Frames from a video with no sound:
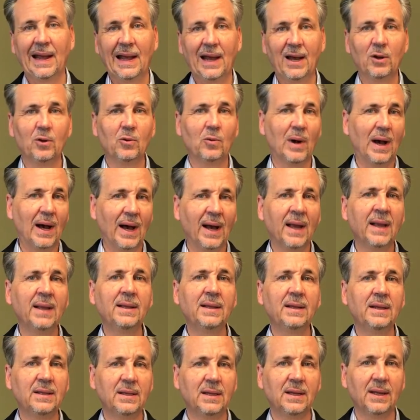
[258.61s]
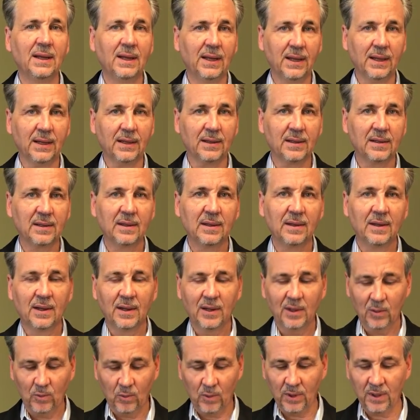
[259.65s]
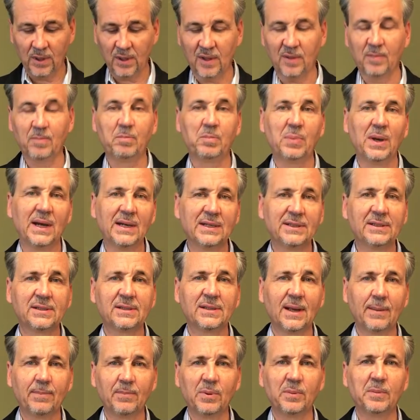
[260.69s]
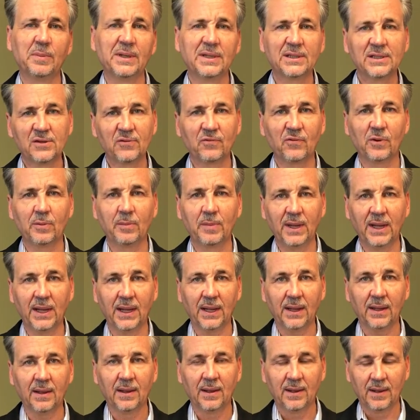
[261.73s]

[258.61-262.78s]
How do I need to eat? What are the best supplements for me?